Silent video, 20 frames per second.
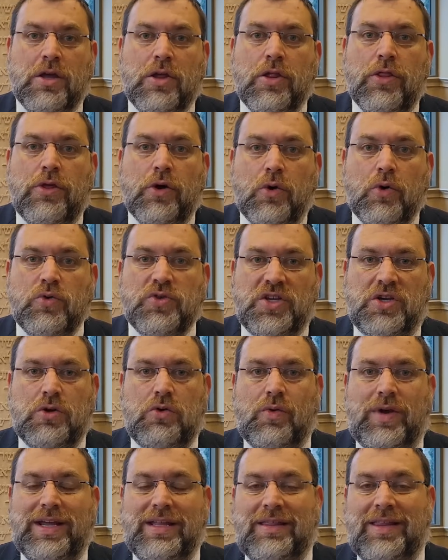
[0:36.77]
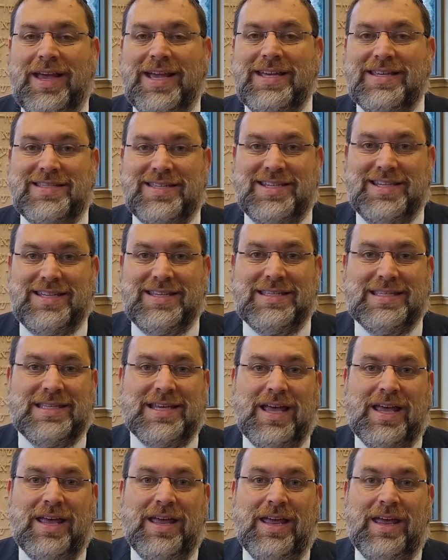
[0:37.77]
those great
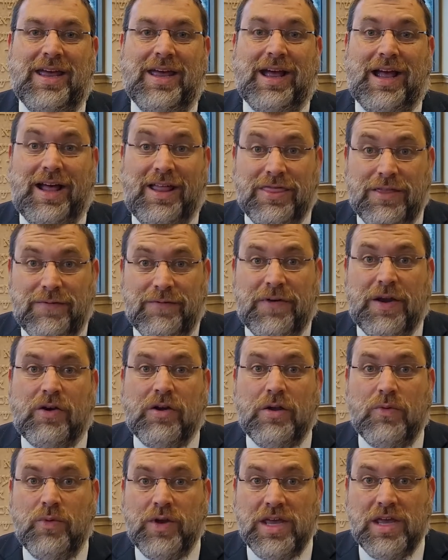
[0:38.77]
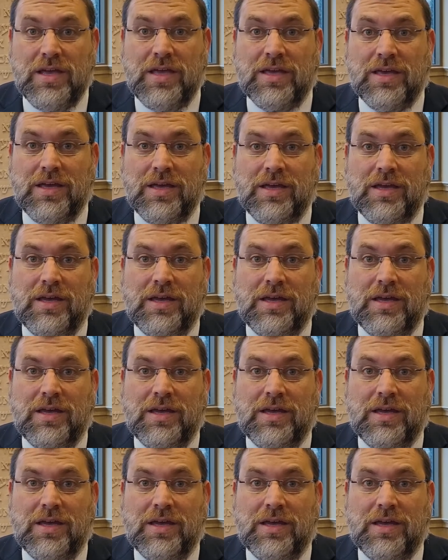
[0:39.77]
legacies on the very week